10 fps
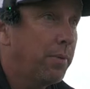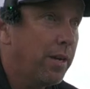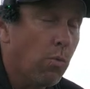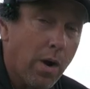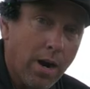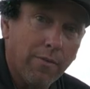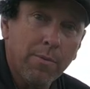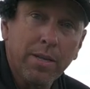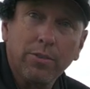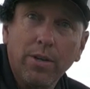Be aware of
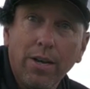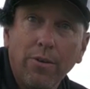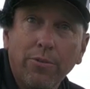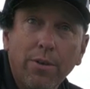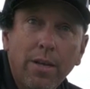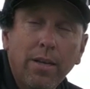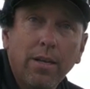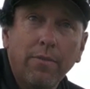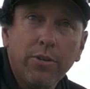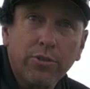the mental health
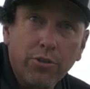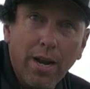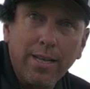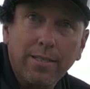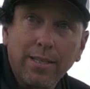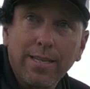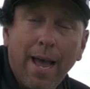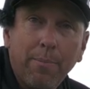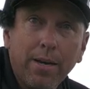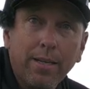of your stress that's
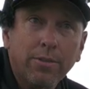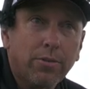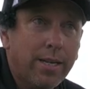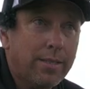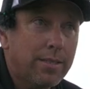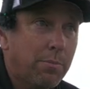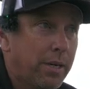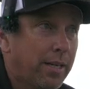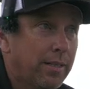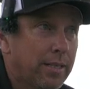happening. Stress is a
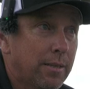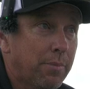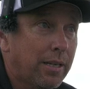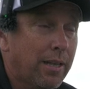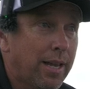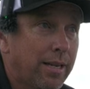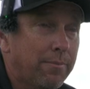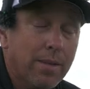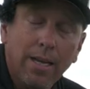big thing.